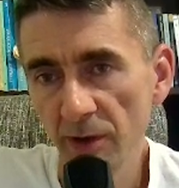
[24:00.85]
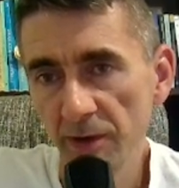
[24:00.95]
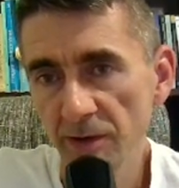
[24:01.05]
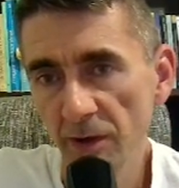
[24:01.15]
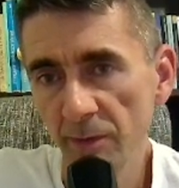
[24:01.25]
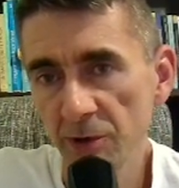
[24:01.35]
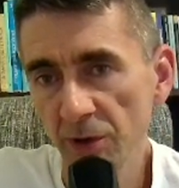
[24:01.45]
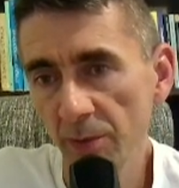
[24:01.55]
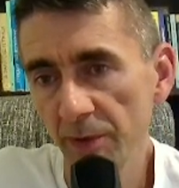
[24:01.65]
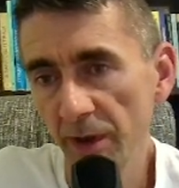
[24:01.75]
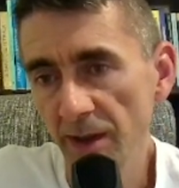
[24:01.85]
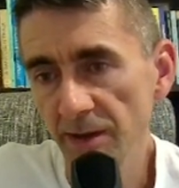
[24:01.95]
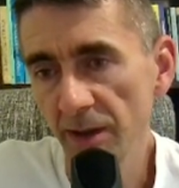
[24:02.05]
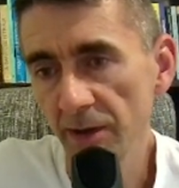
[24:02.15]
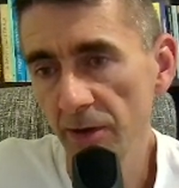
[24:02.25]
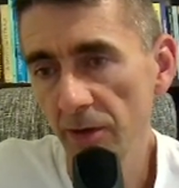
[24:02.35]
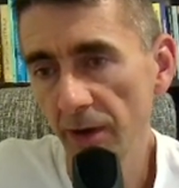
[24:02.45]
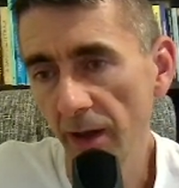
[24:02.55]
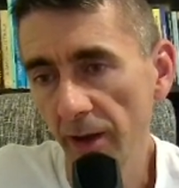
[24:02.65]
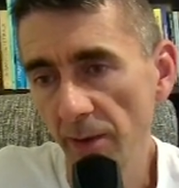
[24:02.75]
So if bishop takes, then the rook
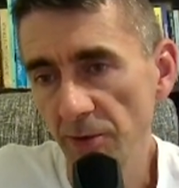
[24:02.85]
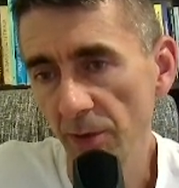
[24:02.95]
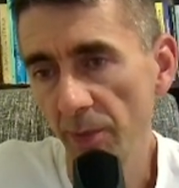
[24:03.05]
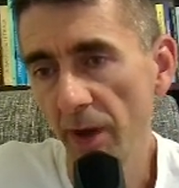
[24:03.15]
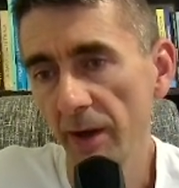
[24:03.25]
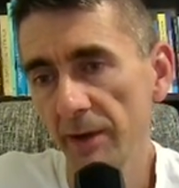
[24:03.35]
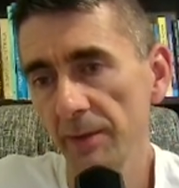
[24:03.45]
can capture back.